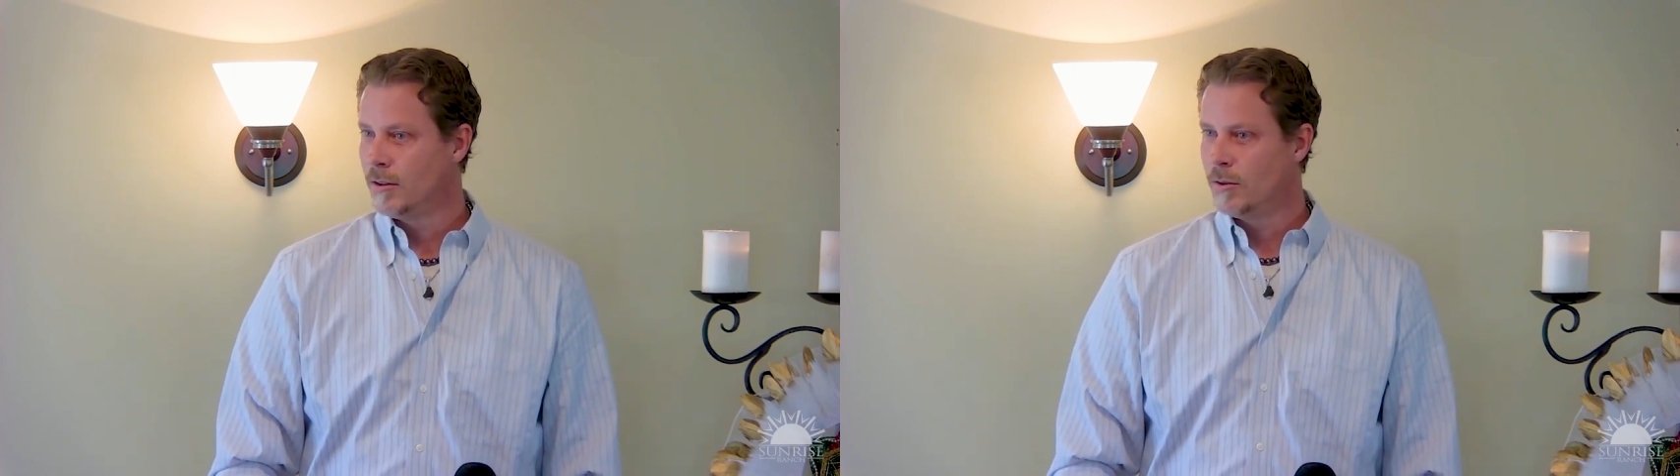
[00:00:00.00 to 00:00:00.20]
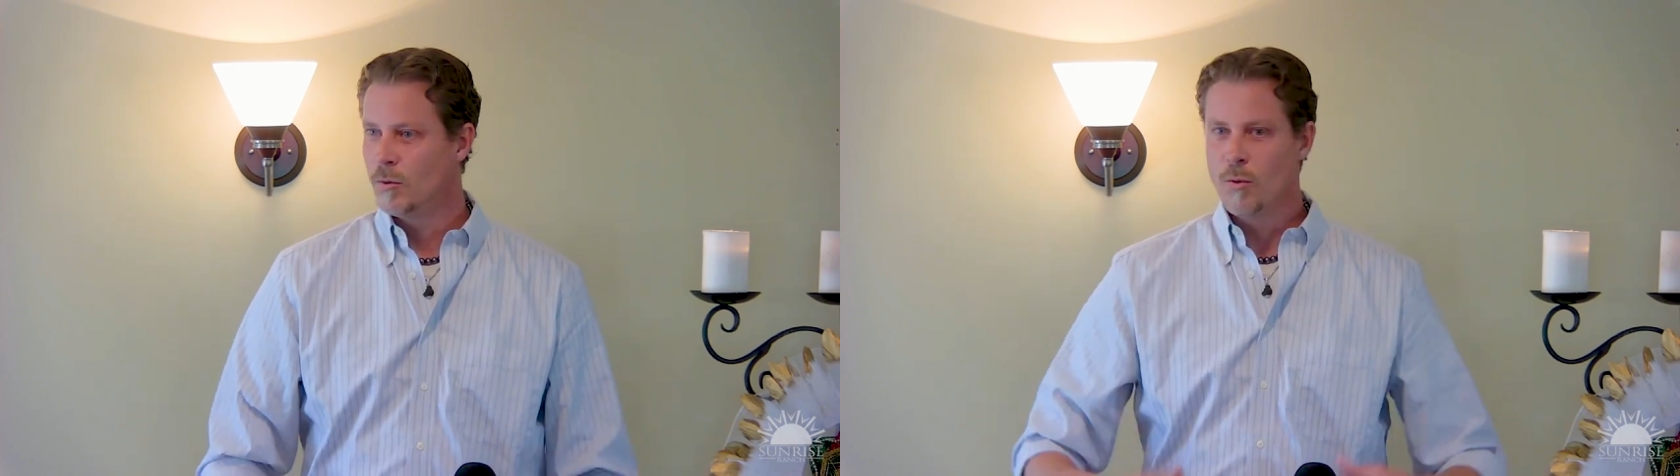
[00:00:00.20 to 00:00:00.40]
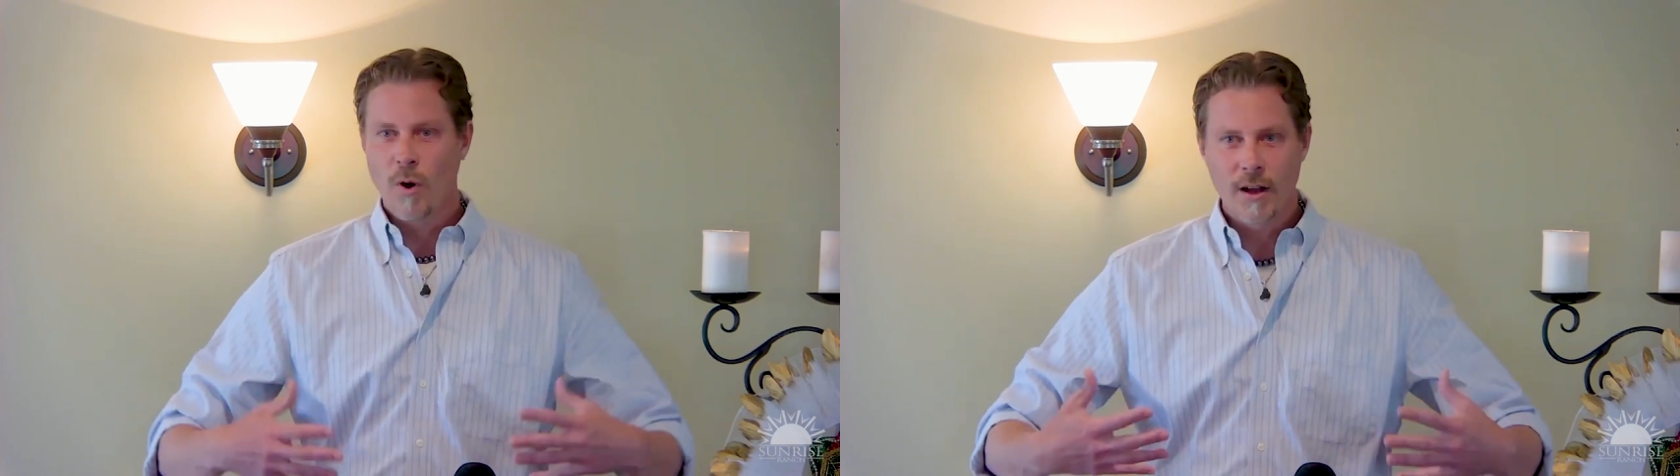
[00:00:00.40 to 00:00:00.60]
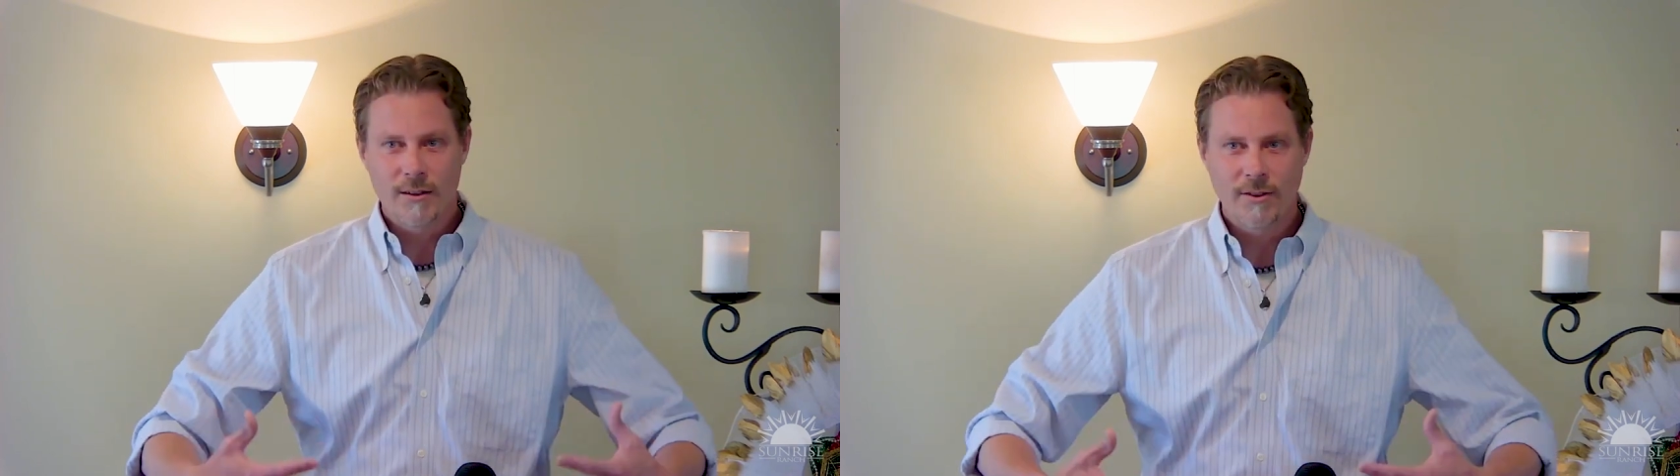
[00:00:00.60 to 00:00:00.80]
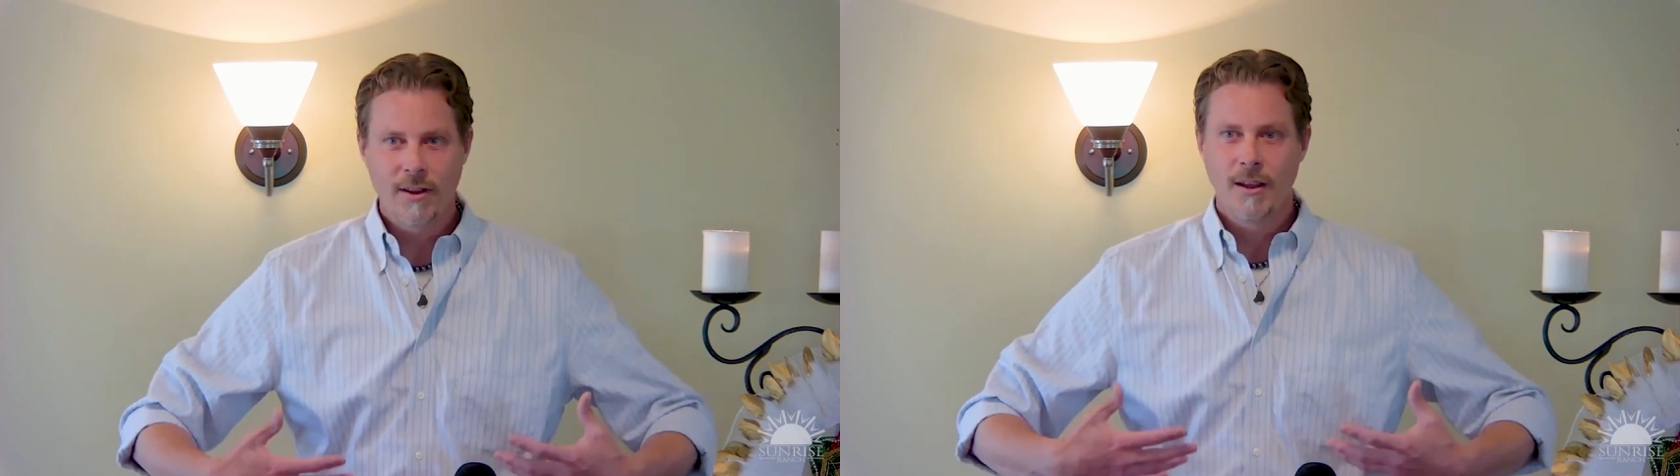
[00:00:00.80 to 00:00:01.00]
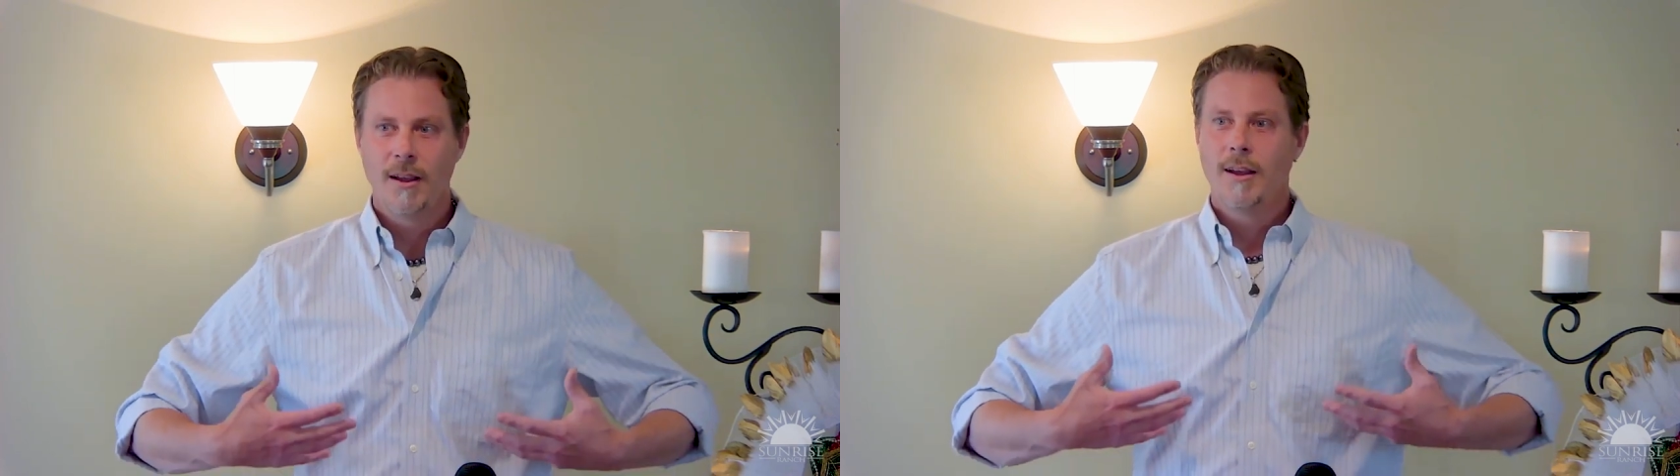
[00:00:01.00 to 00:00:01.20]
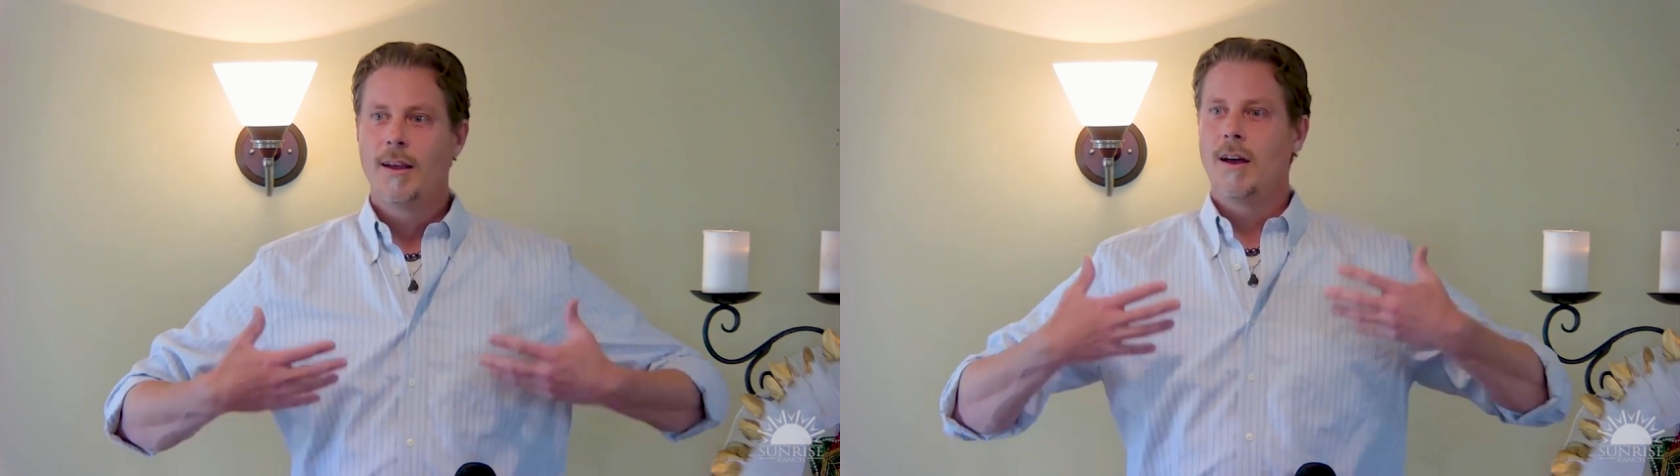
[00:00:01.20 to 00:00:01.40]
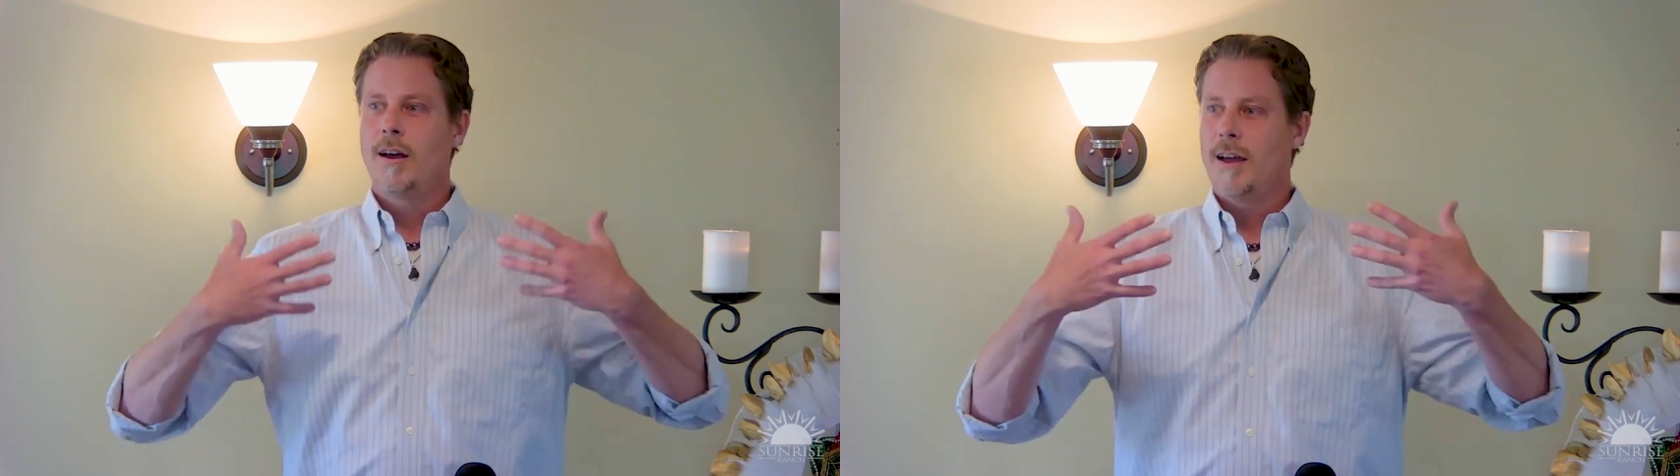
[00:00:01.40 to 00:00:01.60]
We want
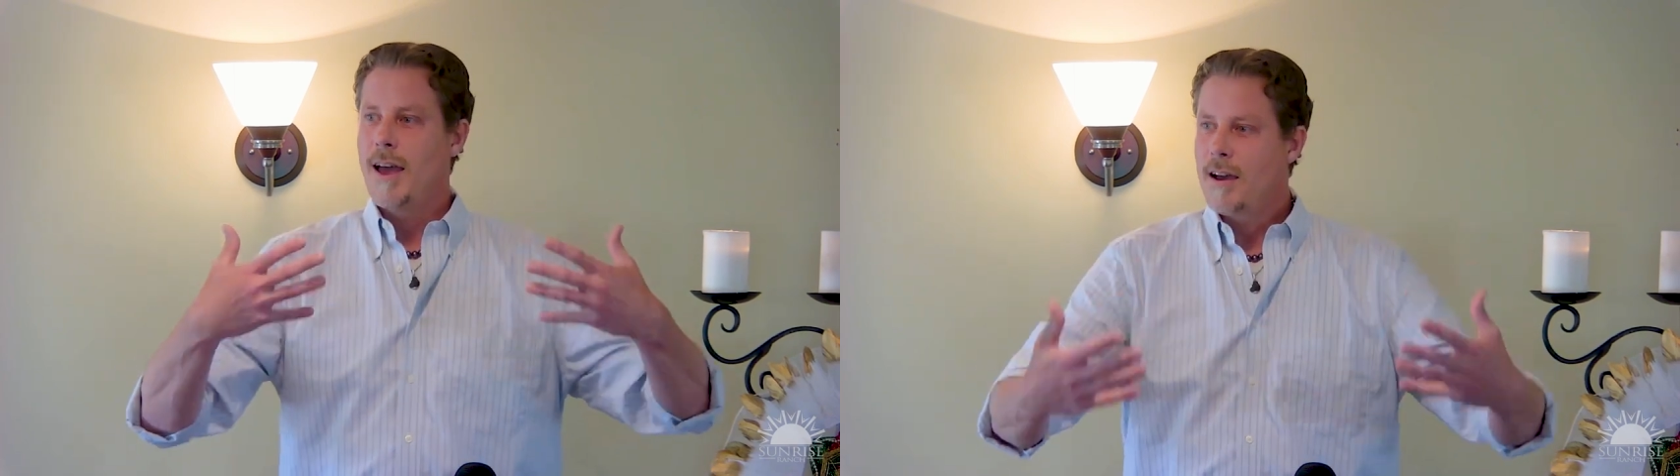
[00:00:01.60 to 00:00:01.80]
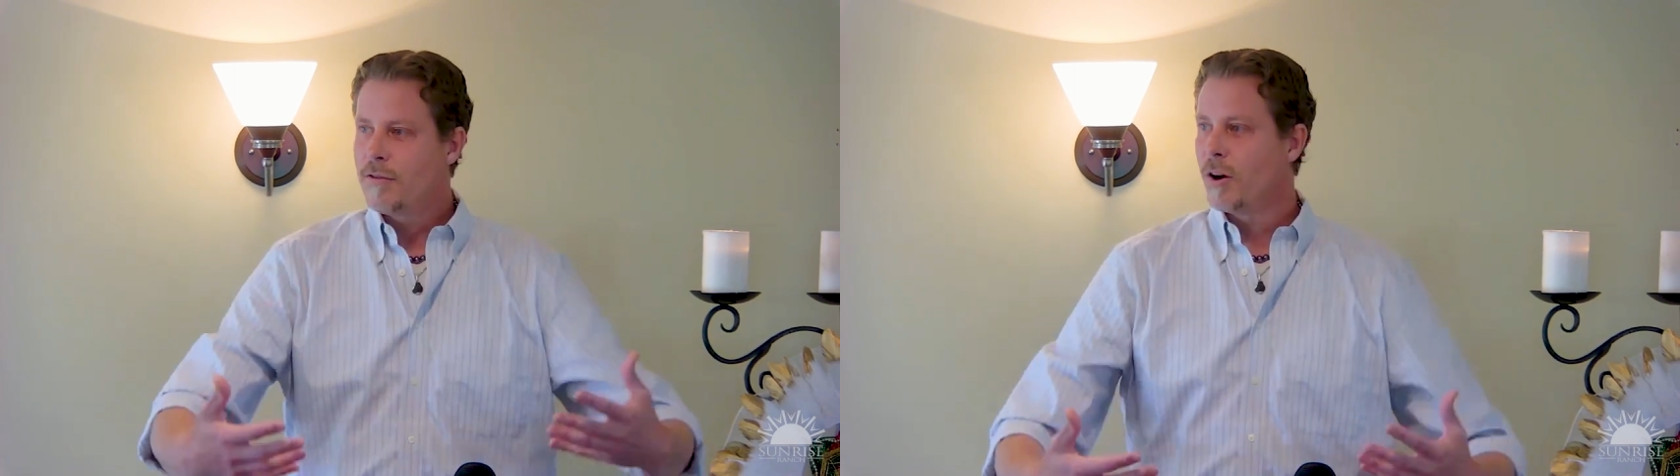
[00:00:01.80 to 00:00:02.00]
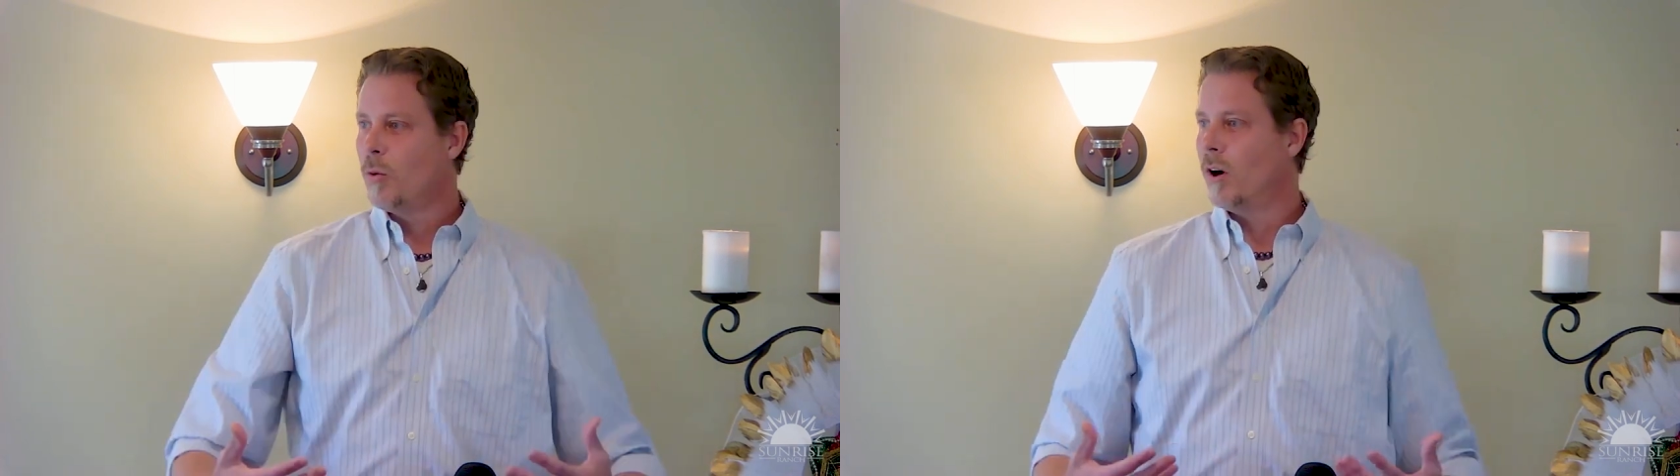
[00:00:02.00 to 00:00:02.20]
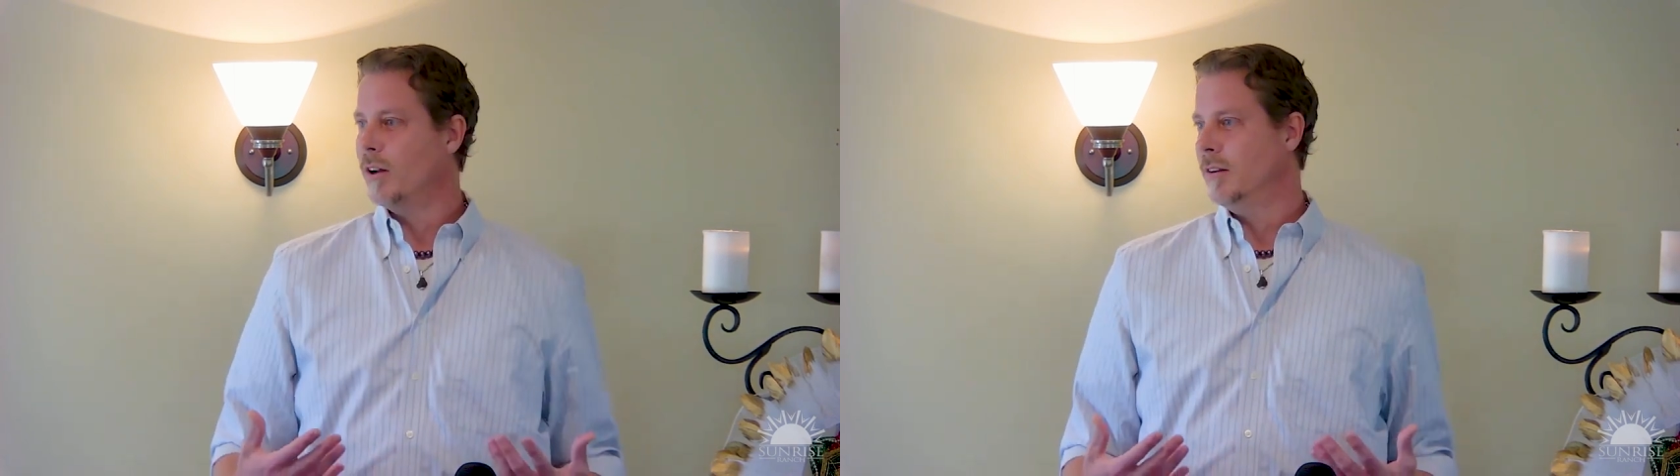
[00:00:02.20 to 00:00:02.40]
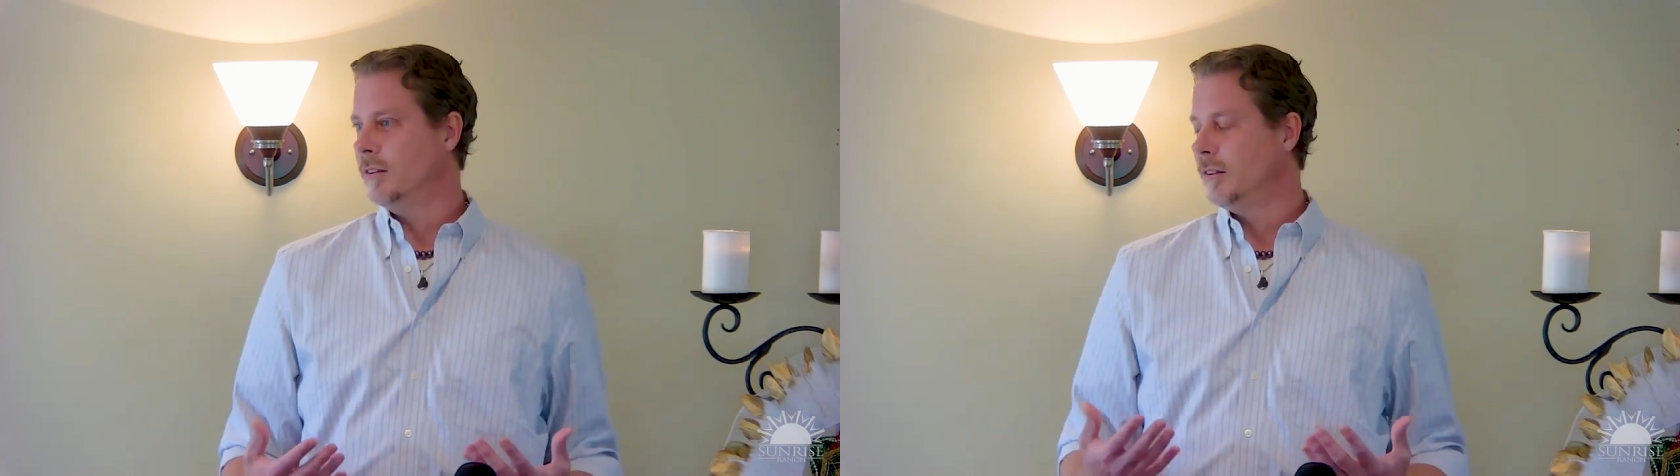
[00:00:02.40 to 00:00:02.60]
everyone